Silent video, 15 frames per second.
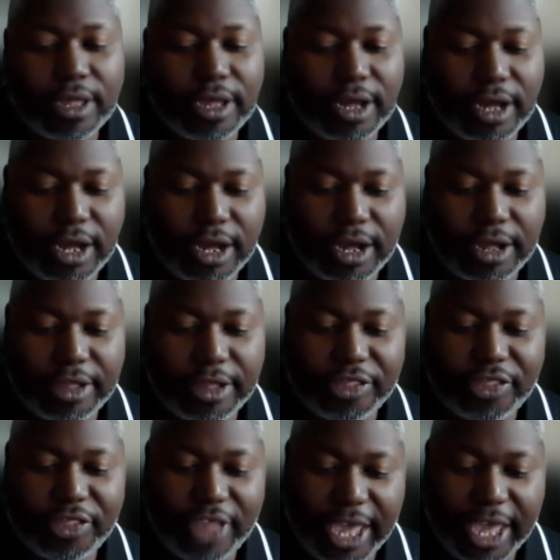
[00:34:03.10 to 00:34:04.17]

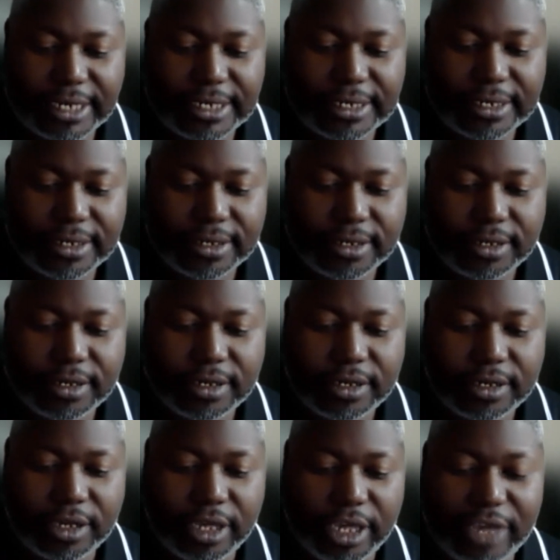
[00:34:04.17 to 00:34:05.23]
that
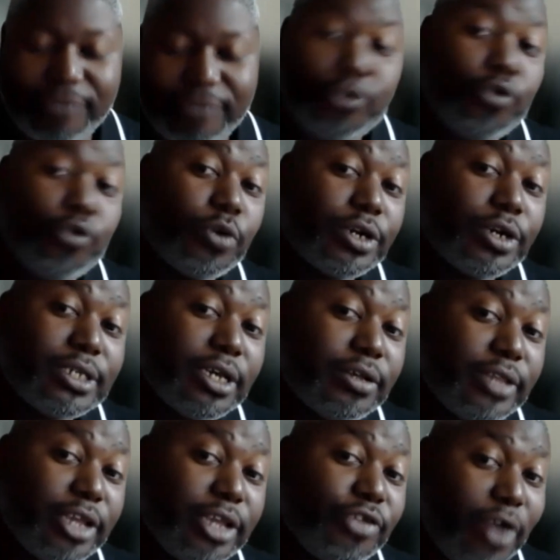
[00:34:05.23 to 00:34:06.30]
if you were to tell
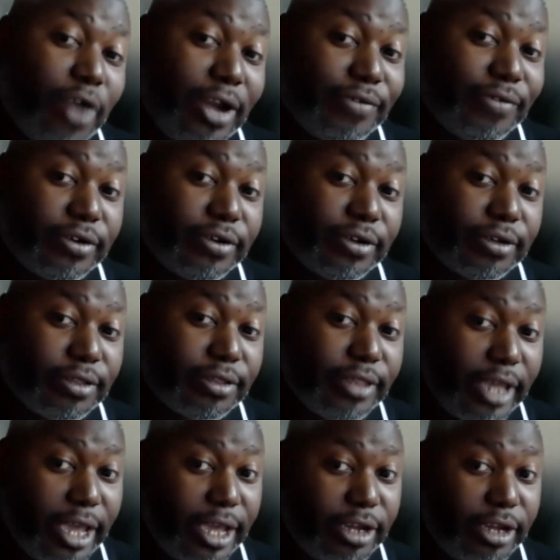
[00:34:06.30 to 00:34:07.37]
that driver
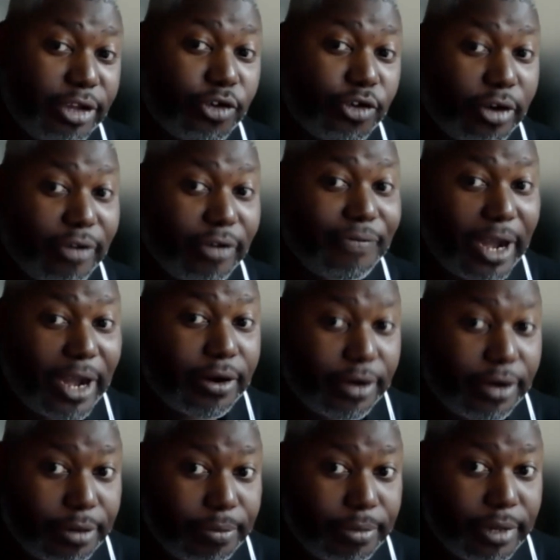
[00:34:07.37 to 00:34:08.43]
that you're going to fire
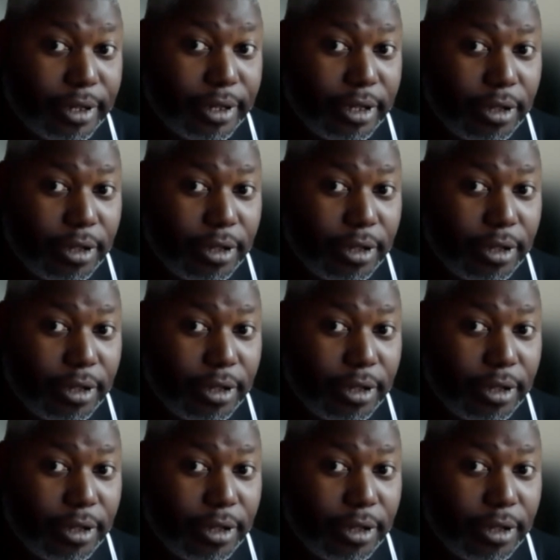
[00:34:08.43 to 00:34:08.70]
him,